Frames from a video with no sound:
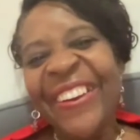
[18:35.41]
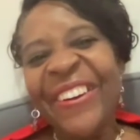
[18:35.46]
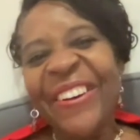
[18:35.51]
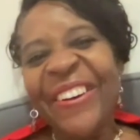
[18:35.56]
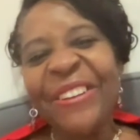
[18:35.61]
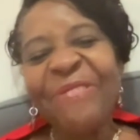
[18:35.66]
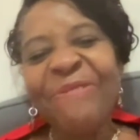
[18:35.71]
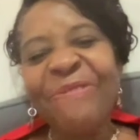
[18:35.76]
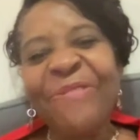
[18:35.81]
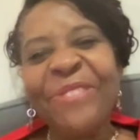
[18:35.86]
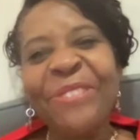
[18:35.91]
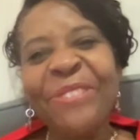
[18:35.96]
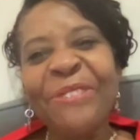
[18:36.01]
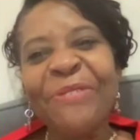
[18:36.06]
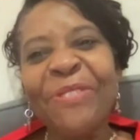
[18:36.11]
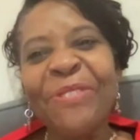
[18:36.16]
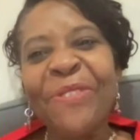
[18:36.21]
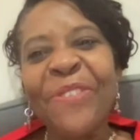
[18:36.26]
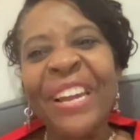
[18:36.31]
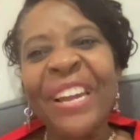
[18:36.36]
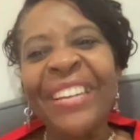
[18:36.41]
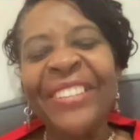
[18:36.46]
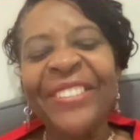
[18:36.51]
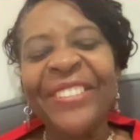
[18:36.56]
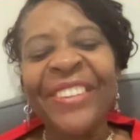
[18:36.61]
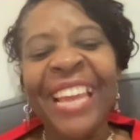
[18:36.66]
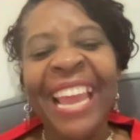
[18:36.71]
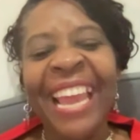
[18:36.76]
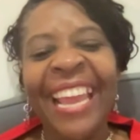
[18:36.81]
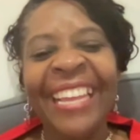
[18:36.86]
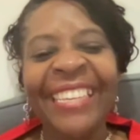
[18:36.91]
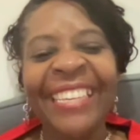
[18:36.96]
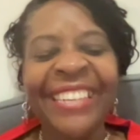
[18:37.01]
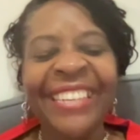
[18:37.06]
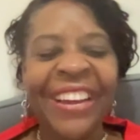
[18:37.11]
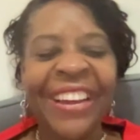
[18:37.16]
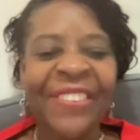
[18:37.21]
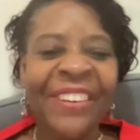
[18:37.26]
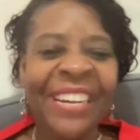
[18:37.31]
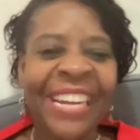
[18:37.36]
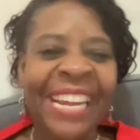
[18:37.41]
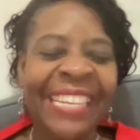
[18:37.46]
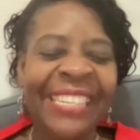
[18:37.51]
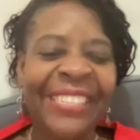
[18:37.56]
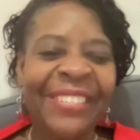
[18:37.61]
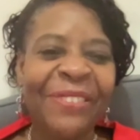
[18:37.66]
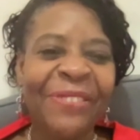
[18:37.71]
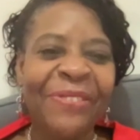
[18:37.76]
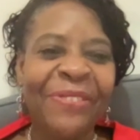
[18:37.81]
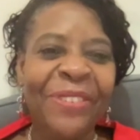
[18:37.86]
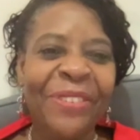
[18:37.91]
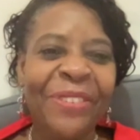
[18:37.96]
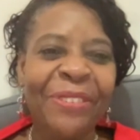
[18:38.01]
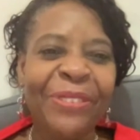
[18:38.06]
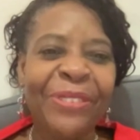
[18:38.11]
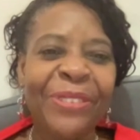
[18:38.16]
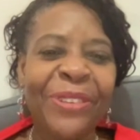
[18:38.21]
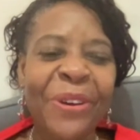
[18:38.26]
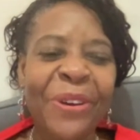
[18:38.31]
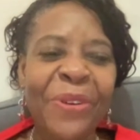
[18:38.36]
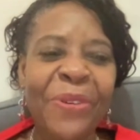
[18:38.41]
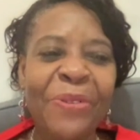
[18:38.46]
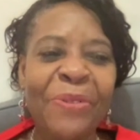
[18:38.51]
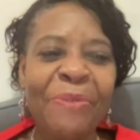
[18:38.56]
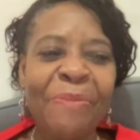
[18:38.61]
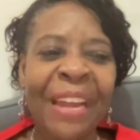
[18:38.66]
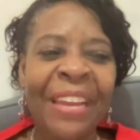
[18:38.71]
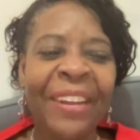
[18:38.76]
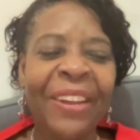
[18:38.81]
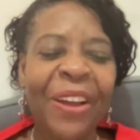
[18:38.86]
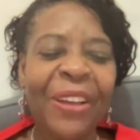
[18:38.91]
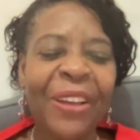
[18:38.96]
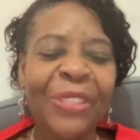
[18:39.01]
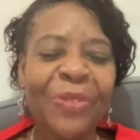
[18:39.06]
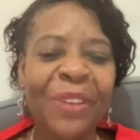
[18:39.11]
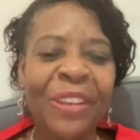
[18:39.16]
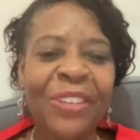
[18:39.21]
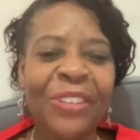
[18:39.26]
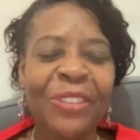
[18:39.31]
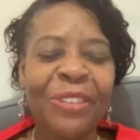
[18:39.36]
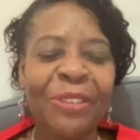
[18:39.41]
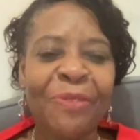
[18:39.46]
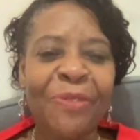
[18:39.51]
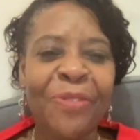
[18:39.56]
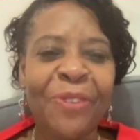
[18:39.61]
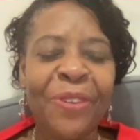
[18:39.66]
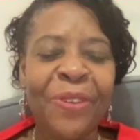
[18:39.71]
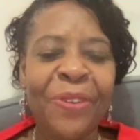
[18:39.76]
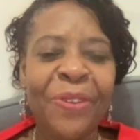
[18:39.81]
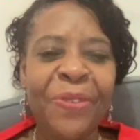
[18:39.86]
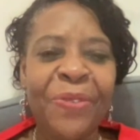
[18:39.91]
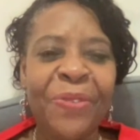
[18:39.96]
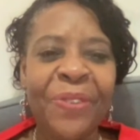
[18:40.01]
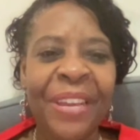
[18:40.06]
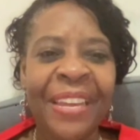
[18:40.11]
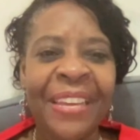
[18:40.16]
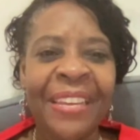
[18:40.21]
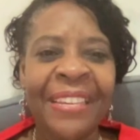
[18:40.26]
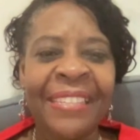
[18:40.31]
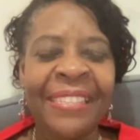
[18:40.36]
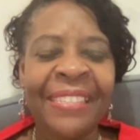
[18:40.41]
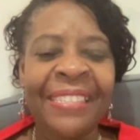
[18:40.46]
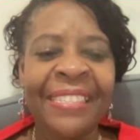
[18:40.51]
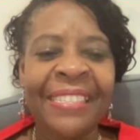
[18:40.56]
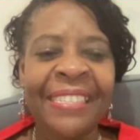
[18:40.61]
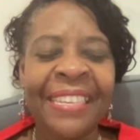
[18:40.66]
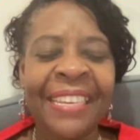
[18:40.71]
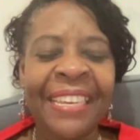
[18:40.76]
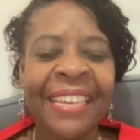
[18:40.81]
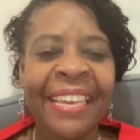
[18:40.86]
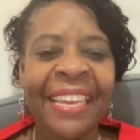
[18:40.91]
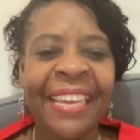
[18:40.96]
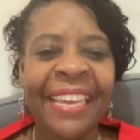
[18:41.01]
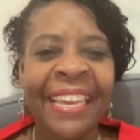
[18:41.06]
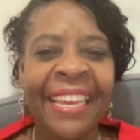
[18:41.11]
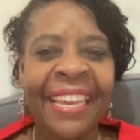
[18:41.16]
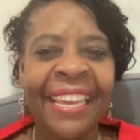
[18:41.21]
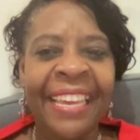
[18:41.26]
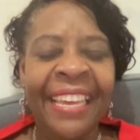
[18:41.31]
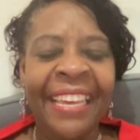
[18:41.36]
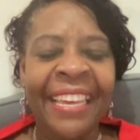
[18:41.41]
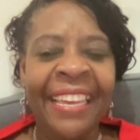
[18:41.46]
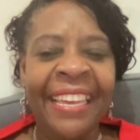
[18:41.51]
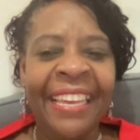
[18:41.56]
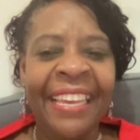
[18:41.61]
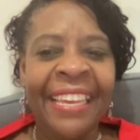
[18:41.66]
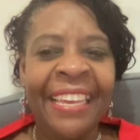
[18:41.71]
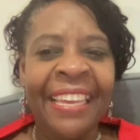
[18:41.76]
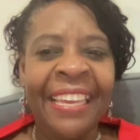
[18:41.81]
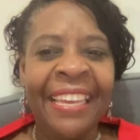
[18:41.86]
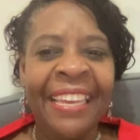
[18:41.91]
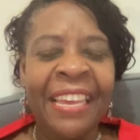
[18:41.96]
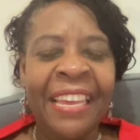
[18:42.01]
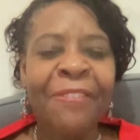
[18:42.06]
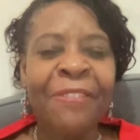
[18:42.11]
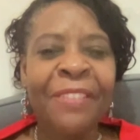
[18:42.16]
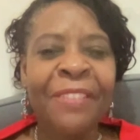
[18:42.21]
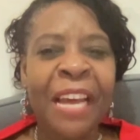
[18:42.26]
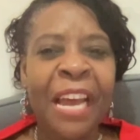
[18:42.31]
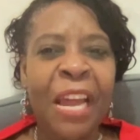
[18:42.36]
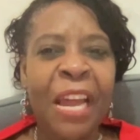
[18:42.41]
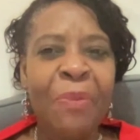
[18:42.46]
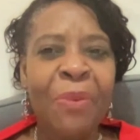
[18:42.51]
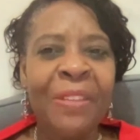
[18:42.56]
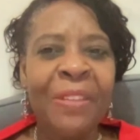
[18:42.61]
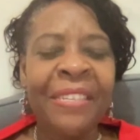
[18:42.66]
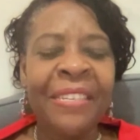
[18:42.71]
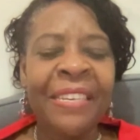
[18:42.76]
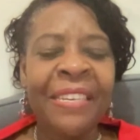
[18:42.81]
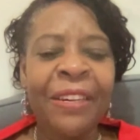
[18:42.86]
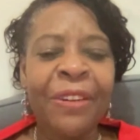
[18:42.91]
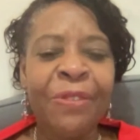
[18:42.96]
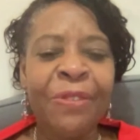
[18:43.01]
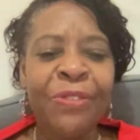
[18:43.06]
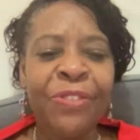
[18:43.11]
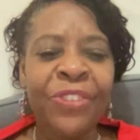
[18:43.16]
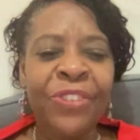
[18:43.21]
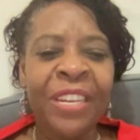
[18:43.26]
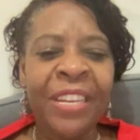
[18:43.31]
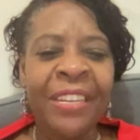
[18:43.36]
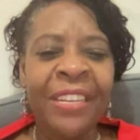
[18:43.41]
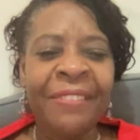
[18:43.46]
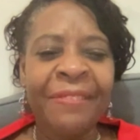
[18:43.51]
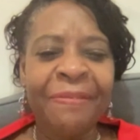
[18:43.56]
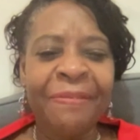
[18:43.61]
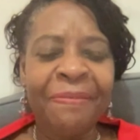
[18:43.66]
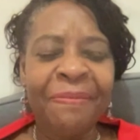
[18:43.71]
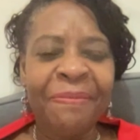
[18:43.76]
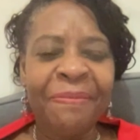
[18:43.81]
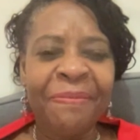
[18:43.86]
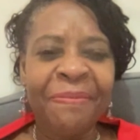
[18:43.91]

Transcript: What a beautiful way to end our interview. So my last question for you is, if time was an illusion